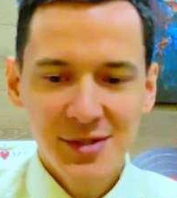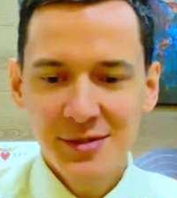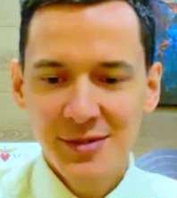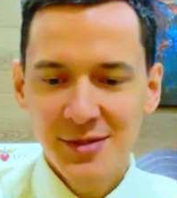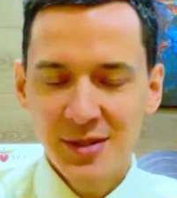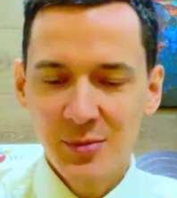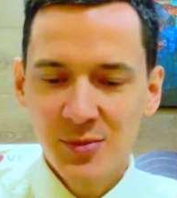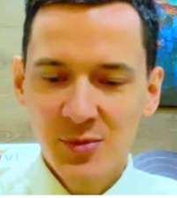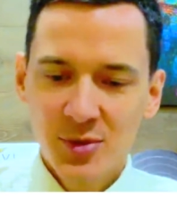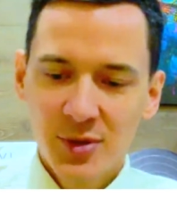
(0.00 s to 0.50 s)

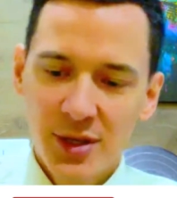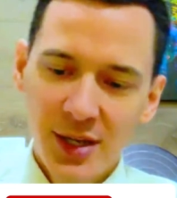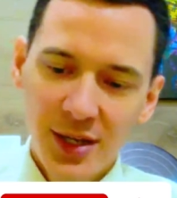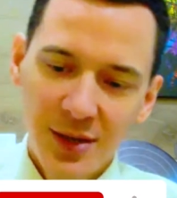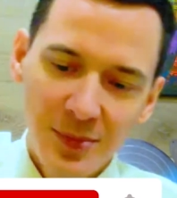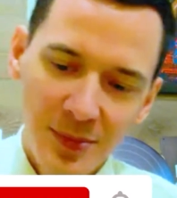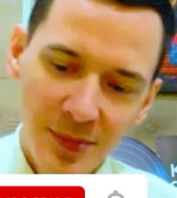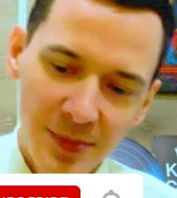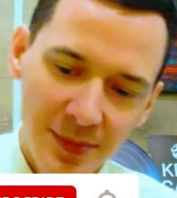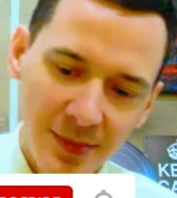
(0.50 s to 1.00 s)

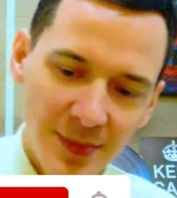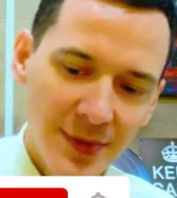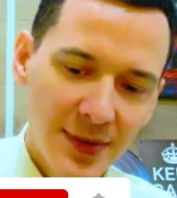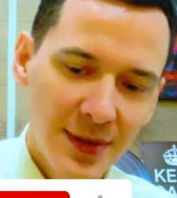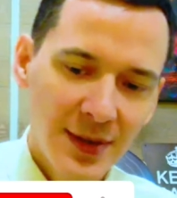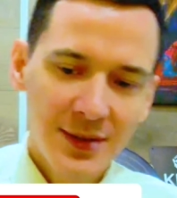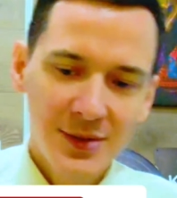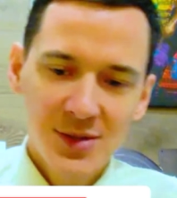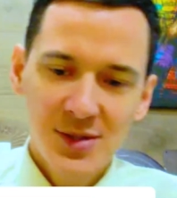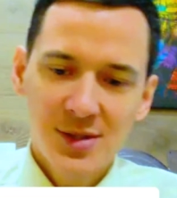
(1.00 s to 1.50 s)
Subscribe
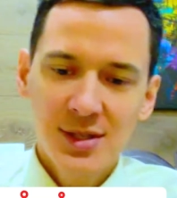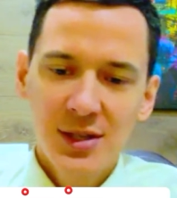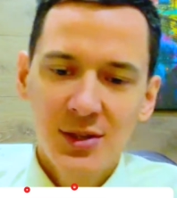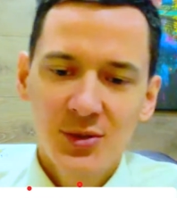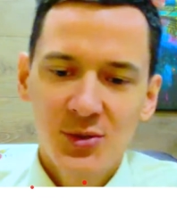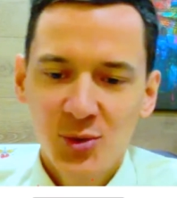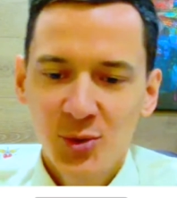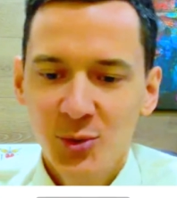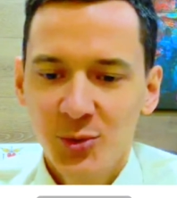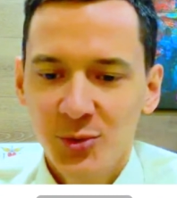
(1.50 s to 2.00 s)
and stay
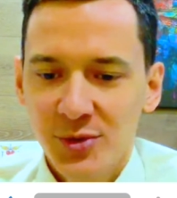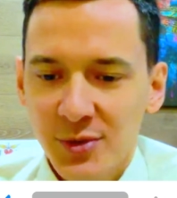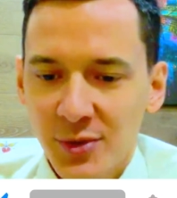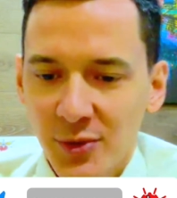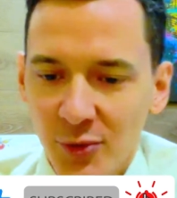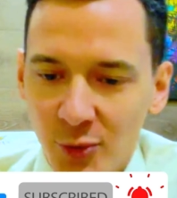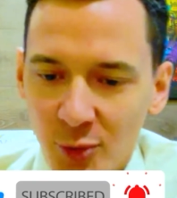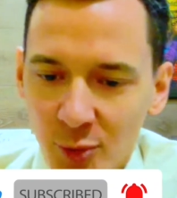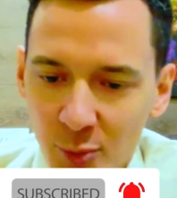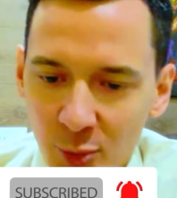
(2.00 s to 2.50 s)
tuned
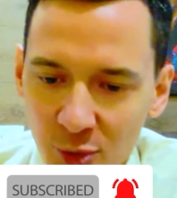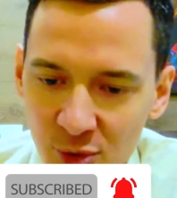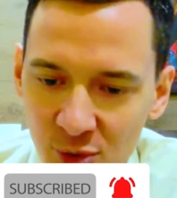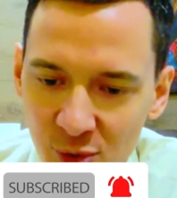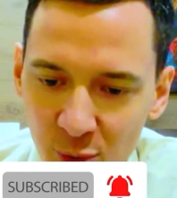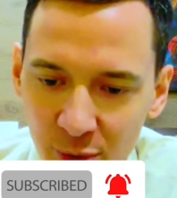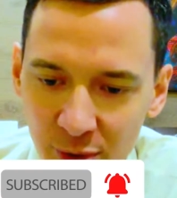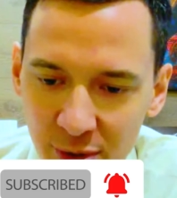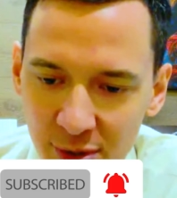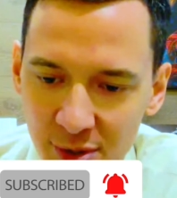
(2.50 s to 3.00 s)
for more
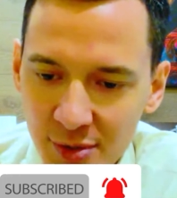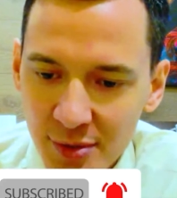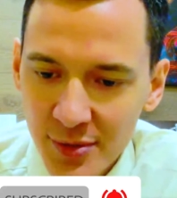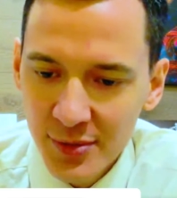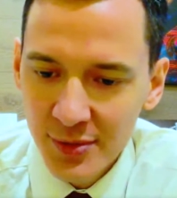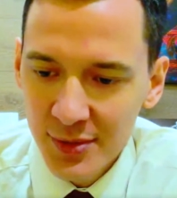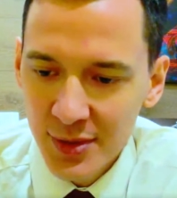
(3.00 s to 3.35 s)
stories.